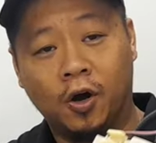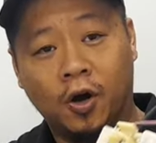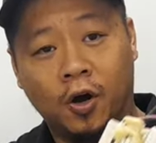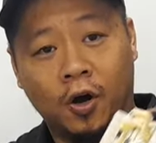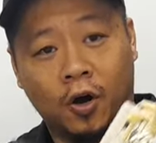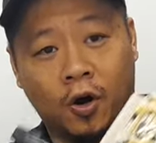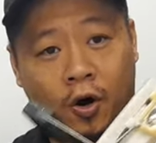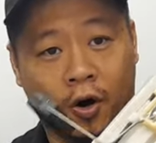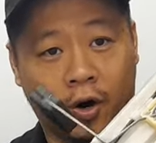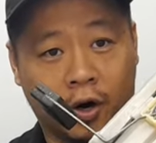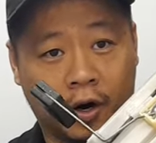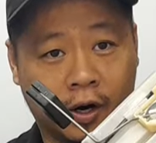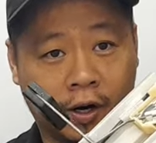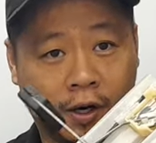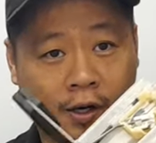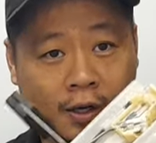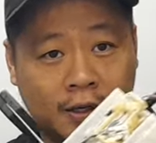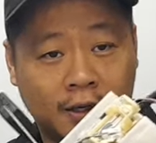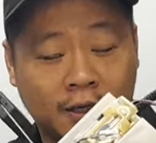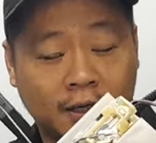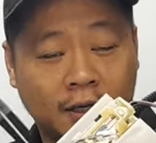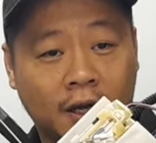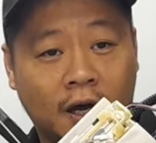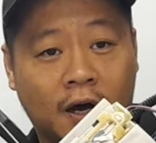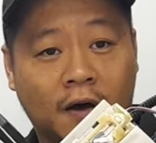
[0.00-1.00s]
or
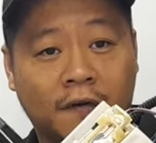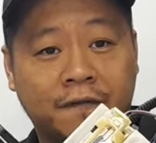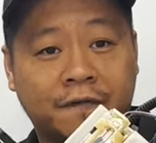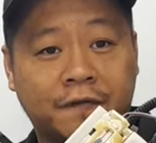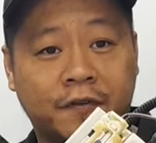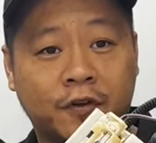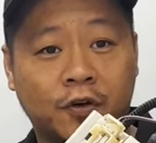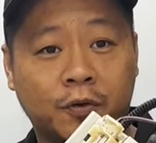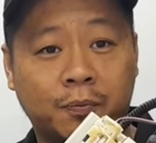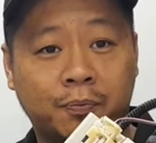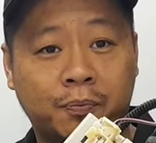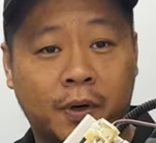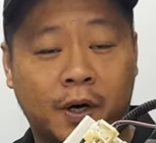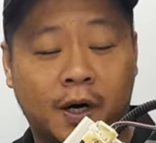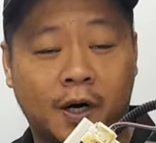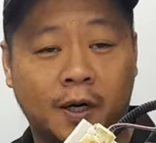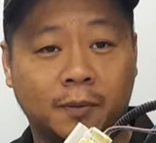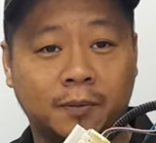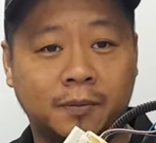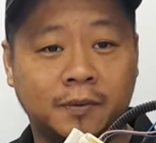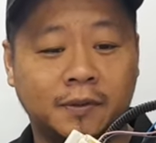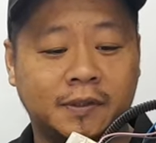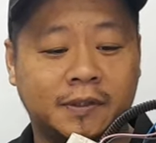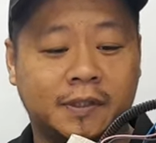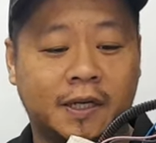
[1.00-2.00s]
a fuel
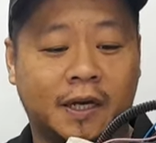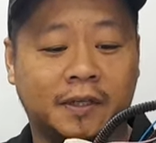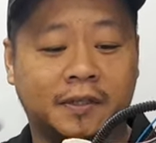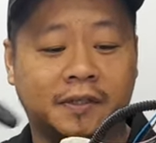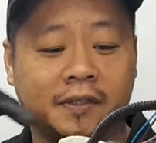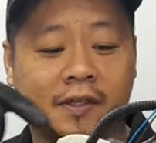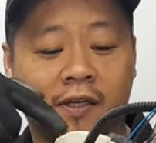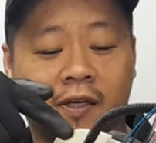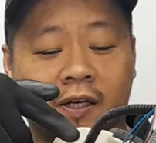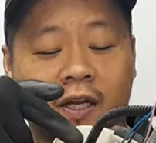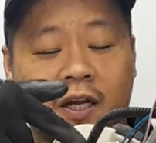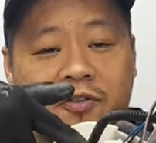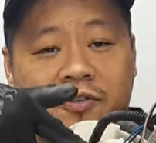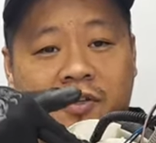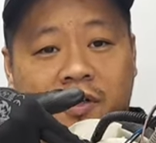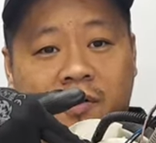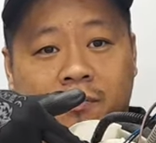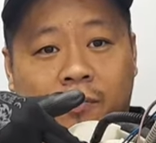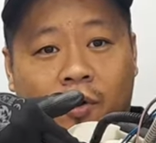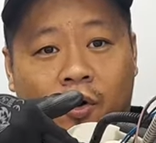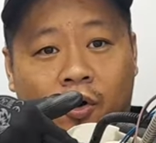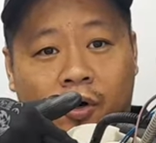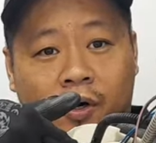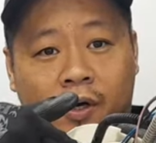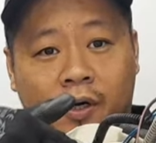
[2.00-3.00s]
pump that the electric
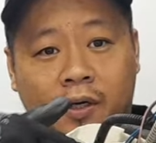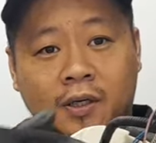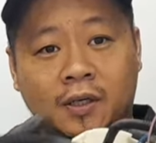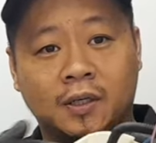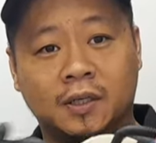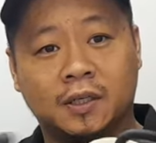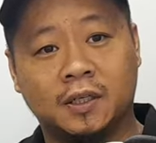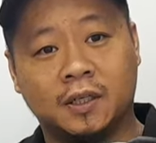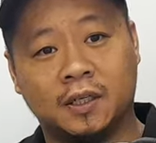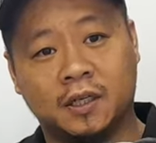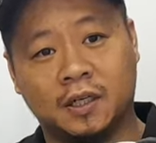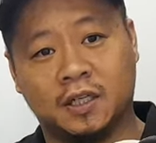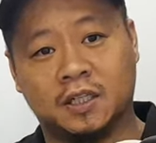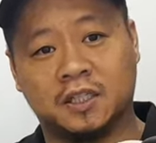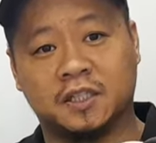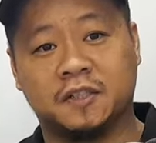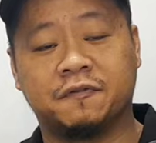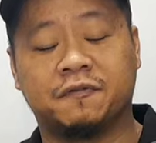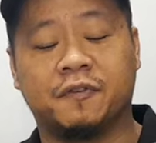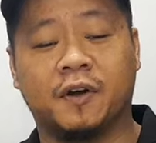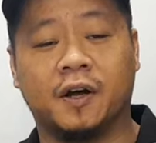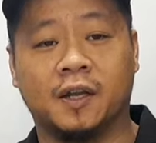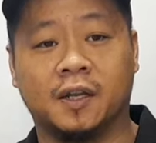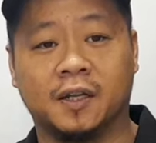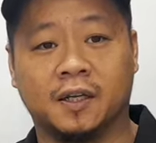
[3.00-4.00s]
motor is
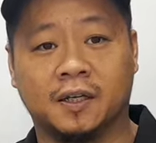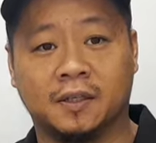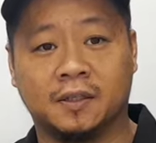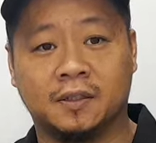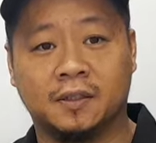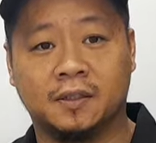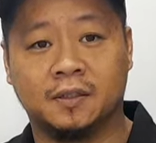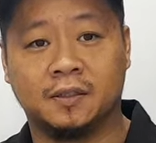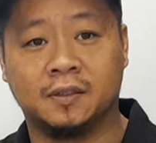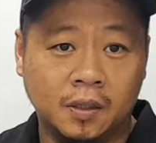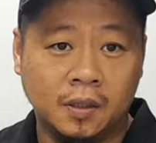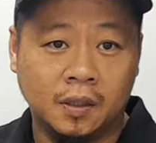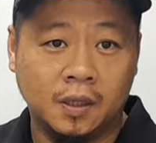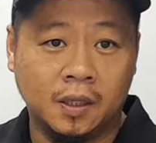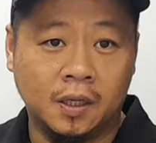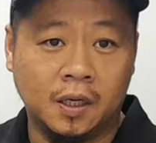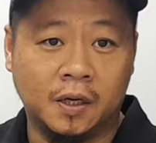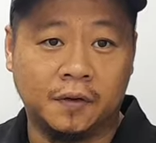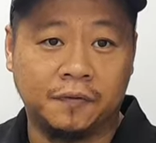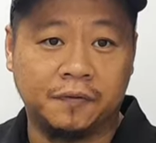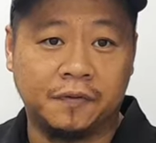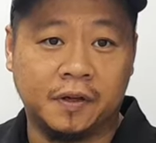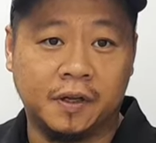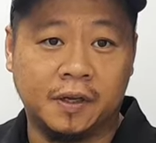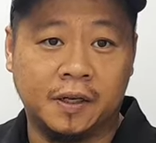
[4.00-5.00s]
failing.
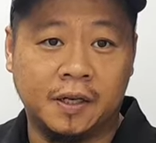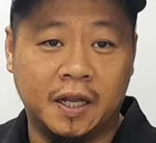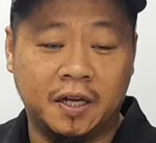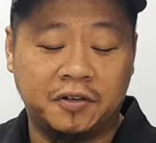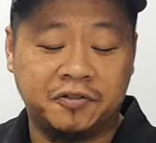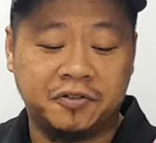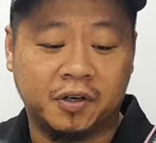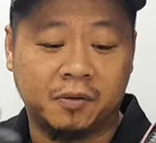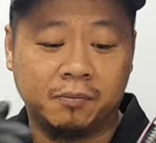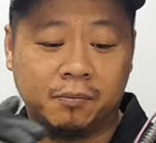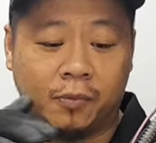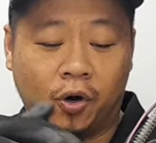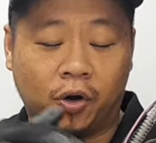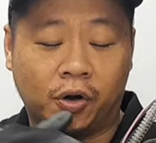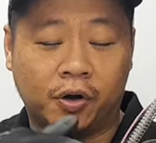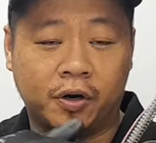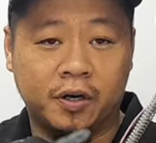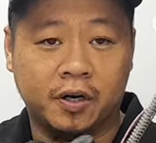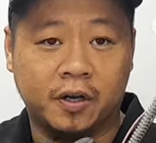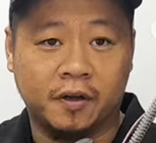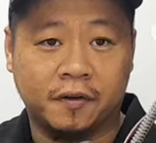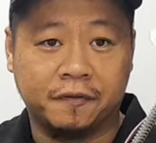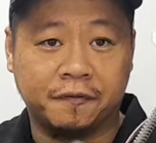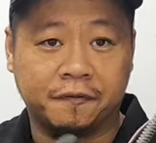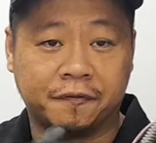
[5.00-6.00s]
If the electric motor in
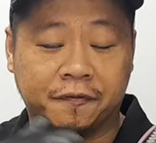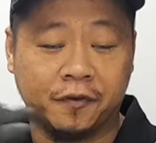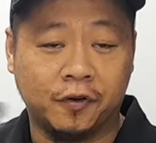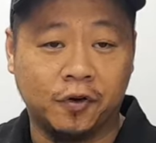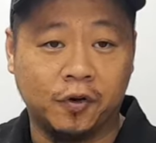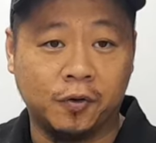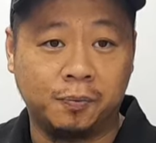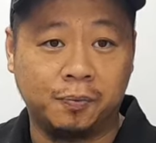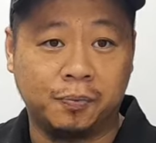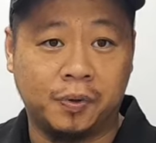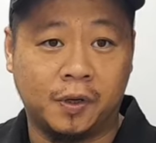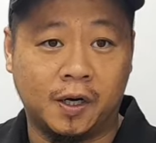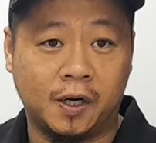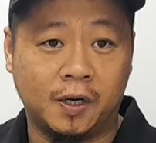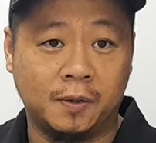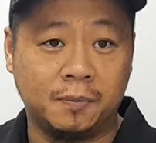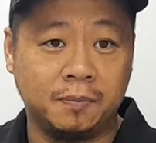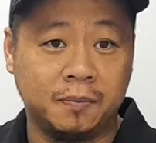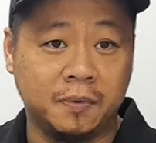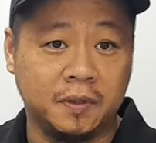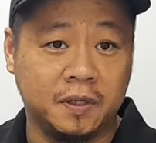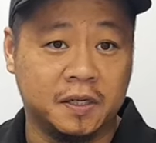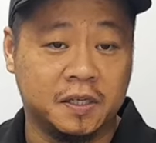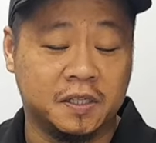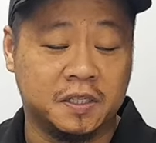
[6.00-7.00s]
the fuel
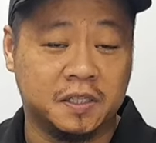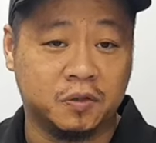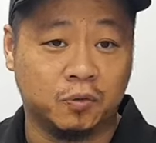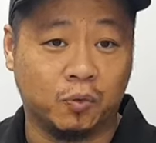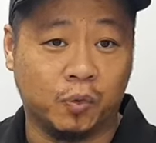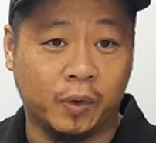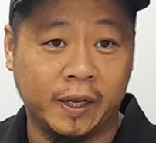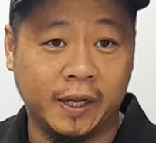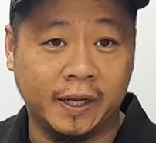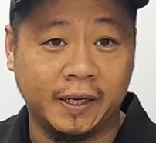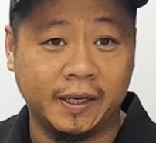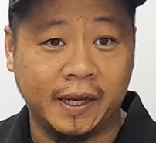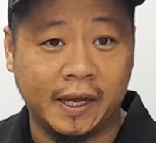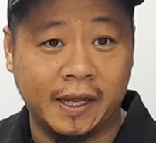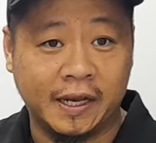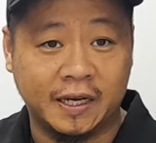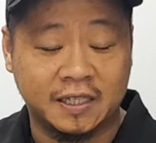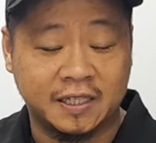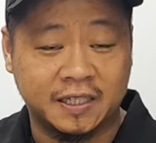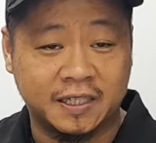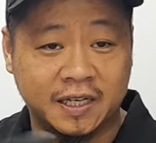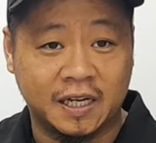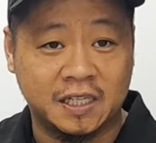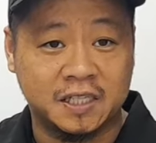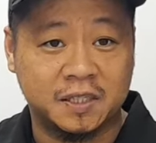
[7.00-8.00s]
pump is weak and
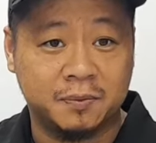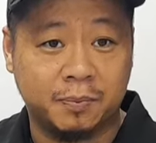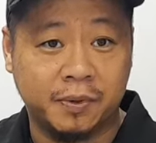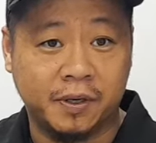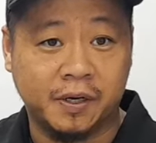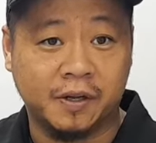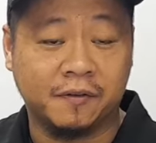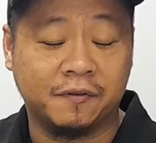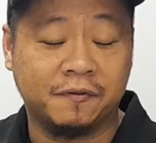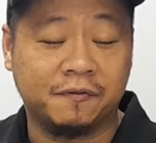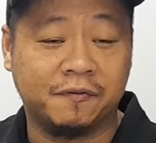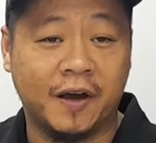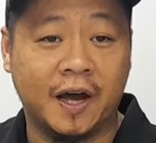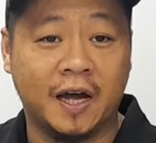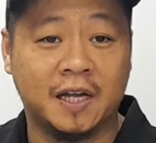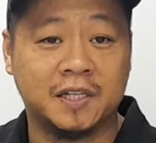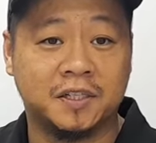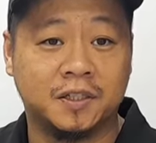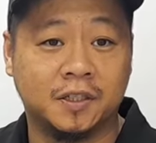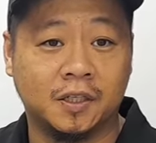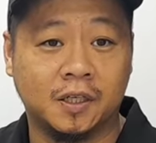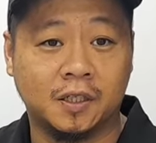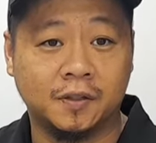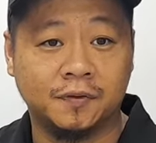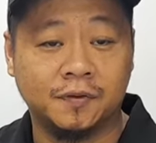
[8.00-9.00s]
it's not spinning fast
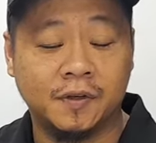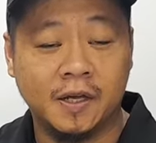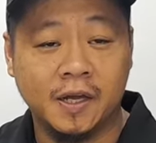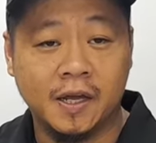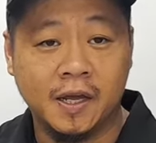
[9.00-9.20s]
enough,